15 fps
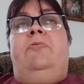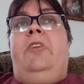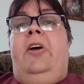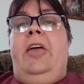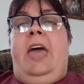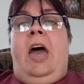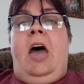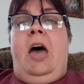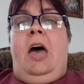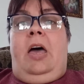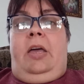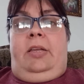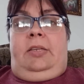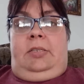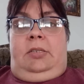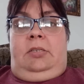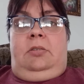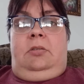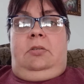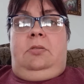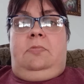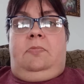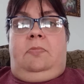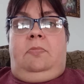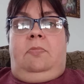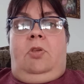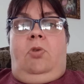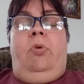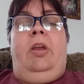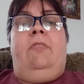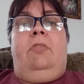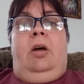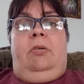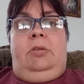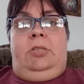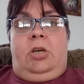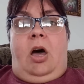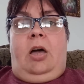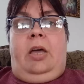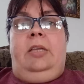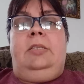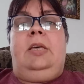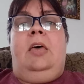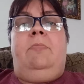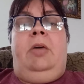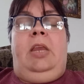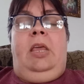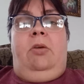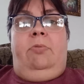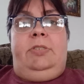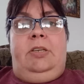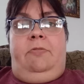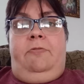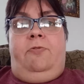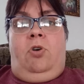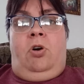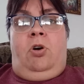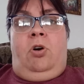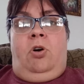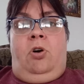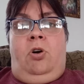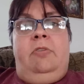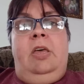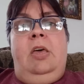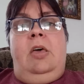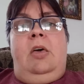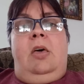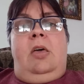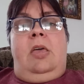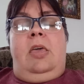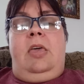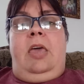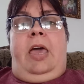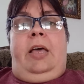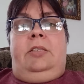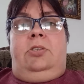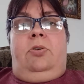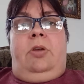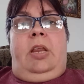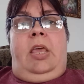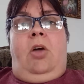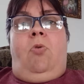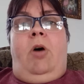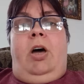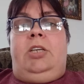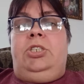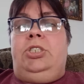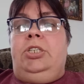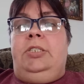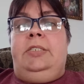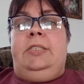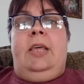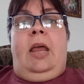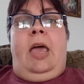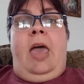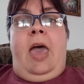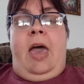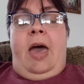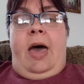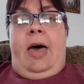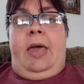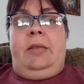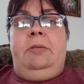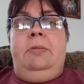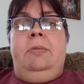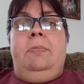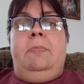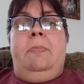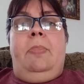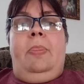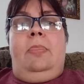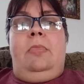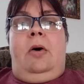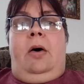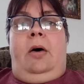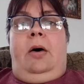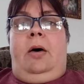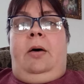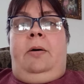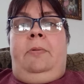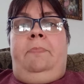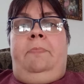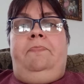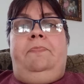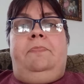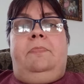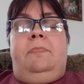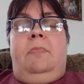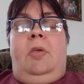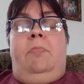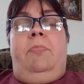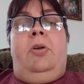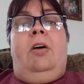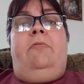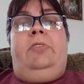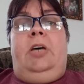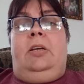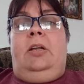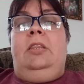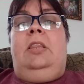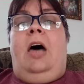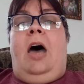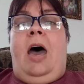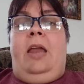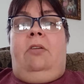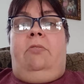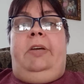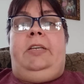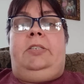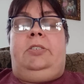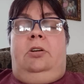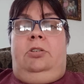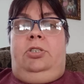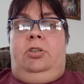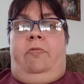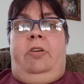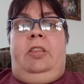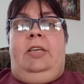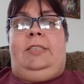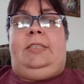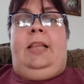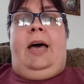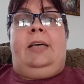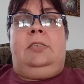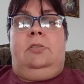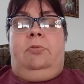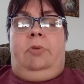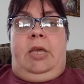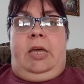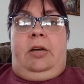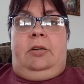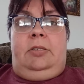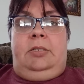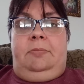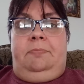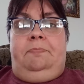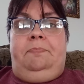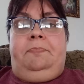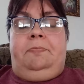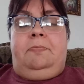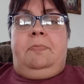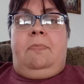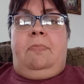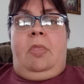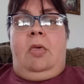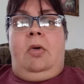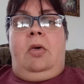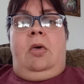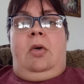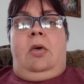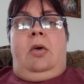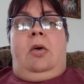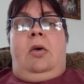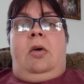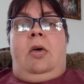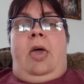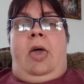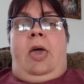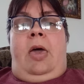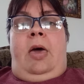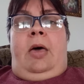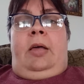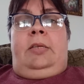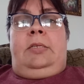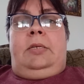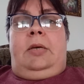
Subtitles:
kind whenever I was talking to him, and he was informative. He answered any questions that I had. But I've done a lot of research over these last 3 years. And